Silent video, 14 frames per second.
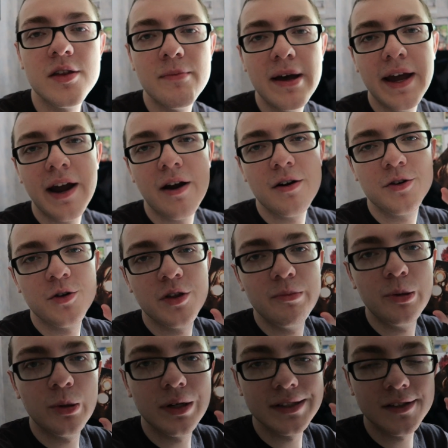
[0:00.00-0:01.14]
the main character in the
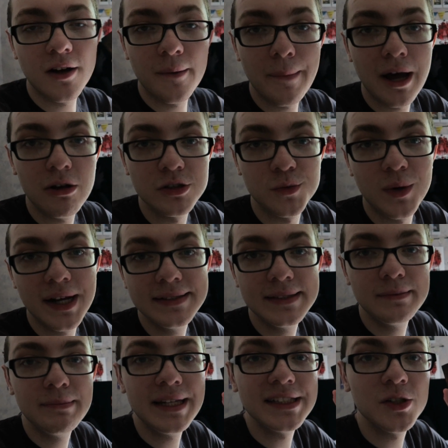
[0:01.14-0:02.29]
book is called Miles
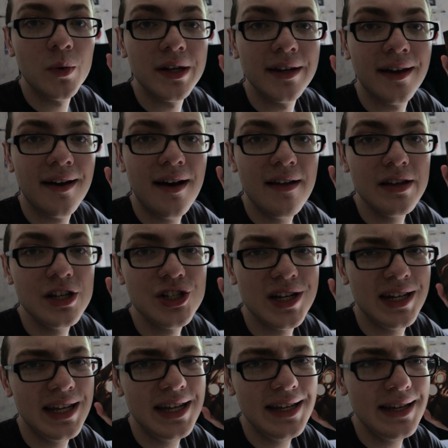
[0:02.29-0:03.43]
Ransom. He's going to college
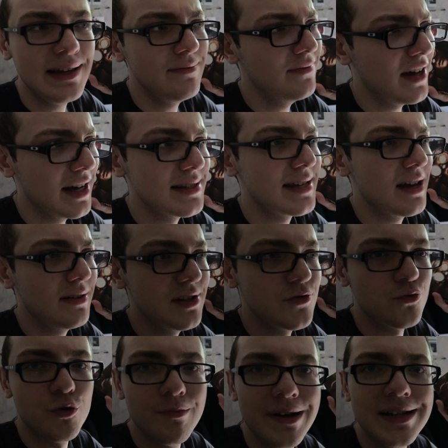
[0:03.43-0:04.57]
and he finds out his
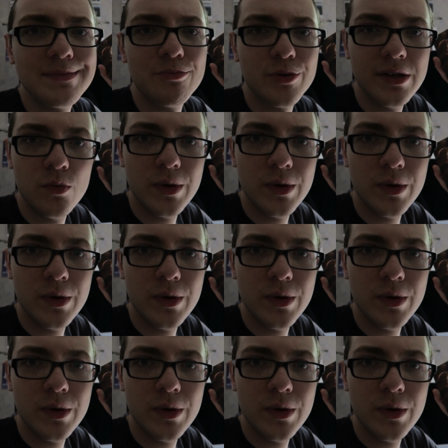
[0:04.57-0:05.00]
roommate's pretty